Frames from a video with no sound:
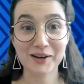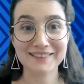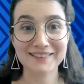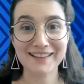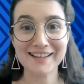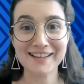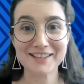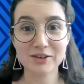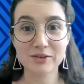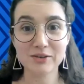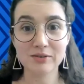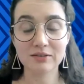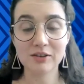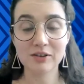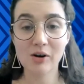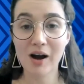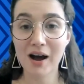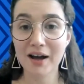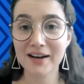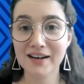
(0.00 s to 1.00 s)
Thank you.
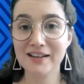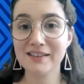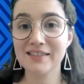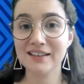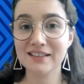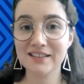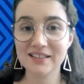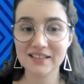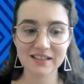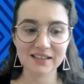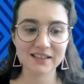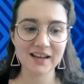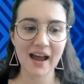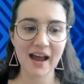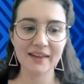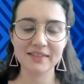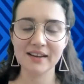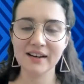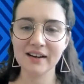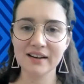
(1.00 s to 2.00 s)
Ohad, anything to
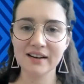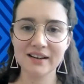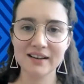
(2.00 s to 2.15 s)
add there?